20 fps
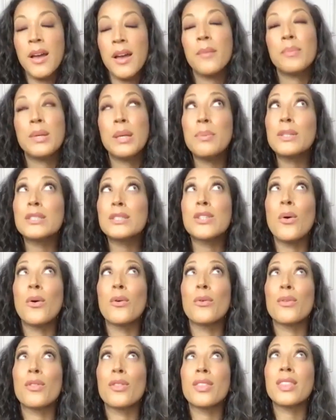People don't
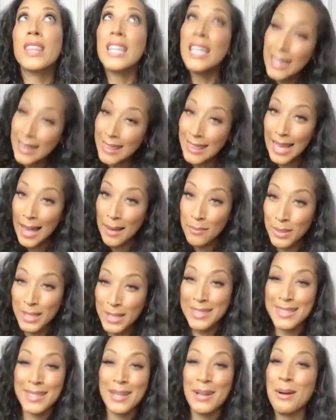think that
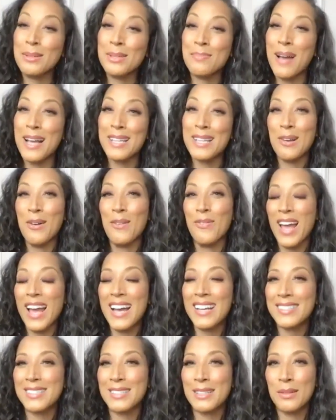because it goes by so
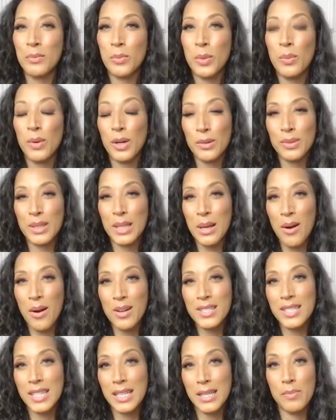fast and that we work really
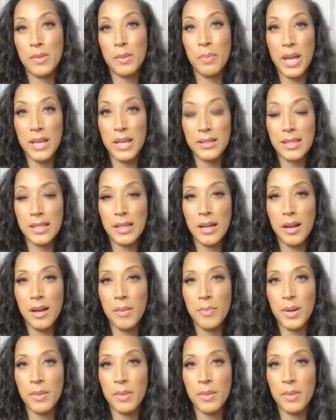hard to keep the pacing up.